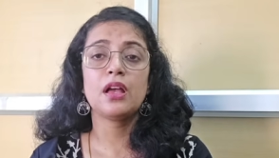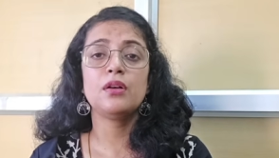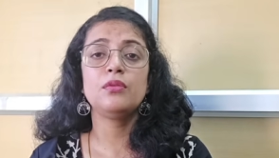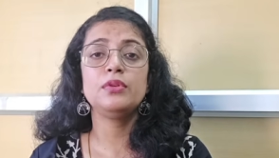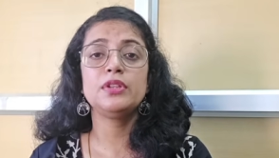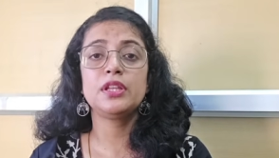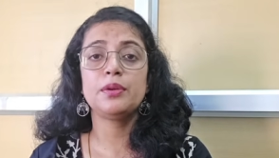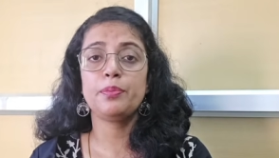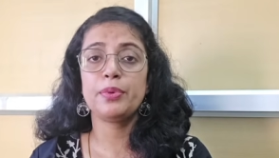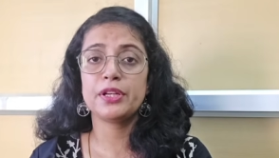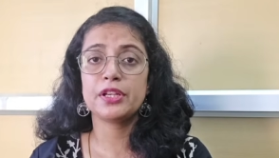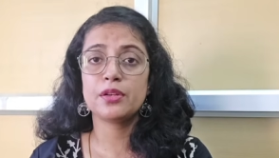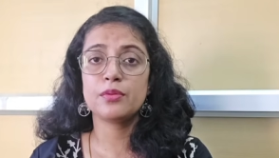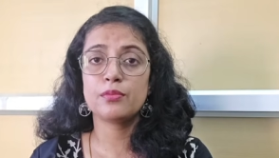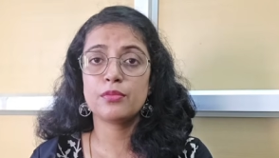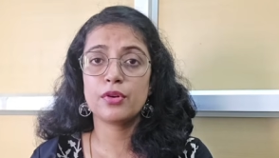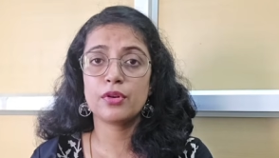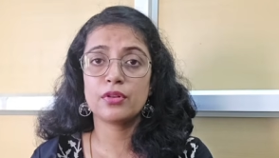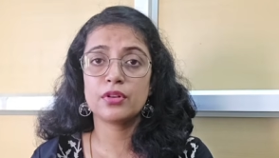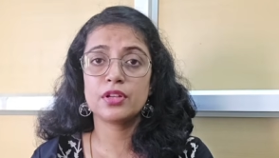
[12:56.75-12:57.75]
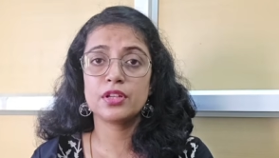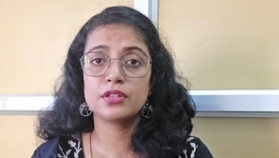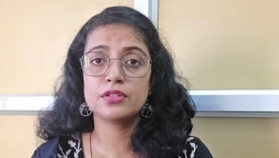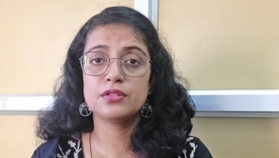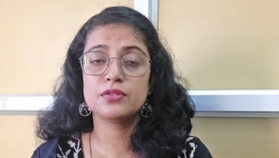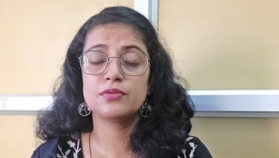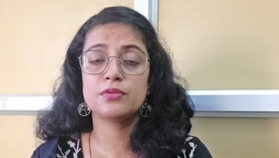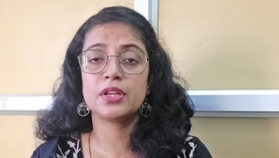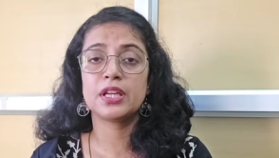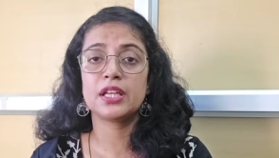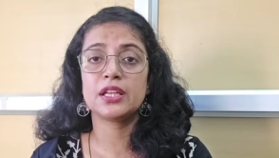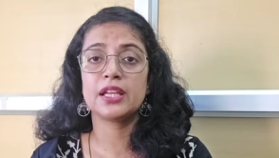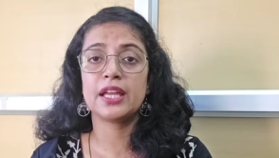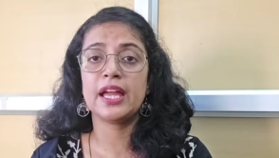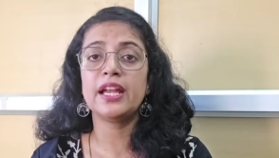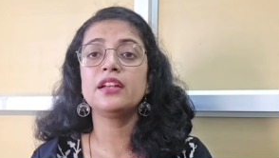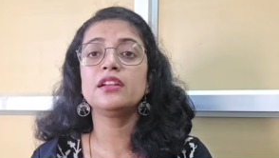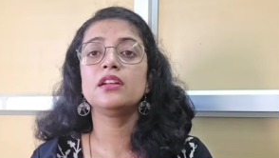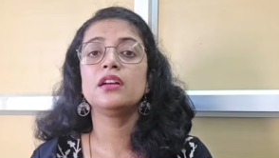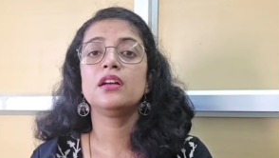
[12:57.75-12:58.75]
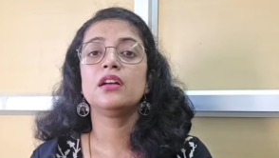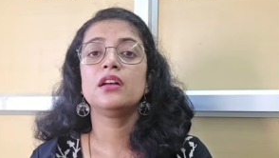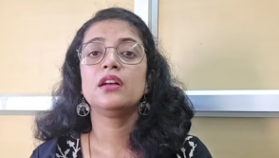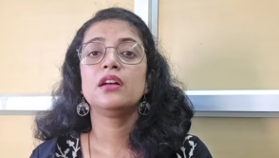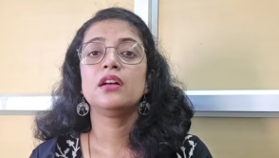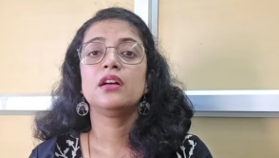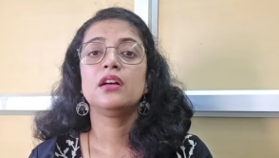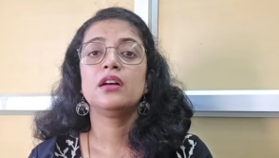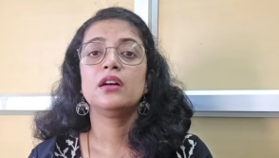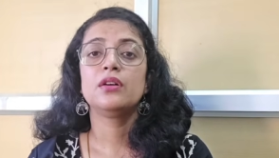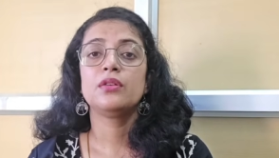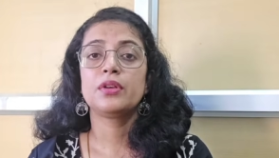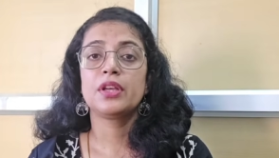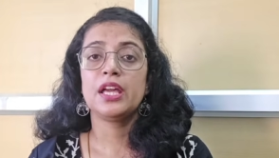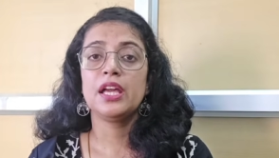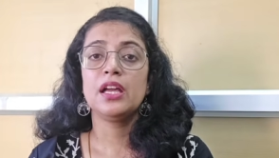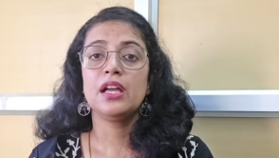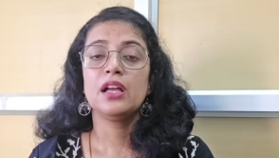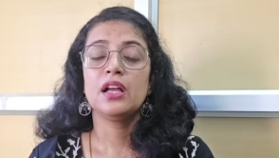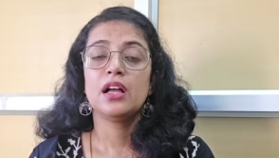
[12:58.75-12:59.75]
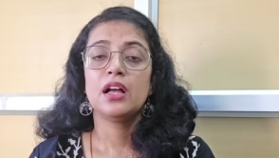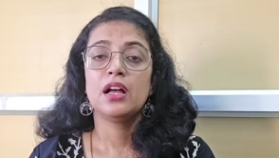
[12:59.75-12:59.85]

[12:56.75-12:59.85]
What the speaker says: with a patent bronchus. We can get. Okay.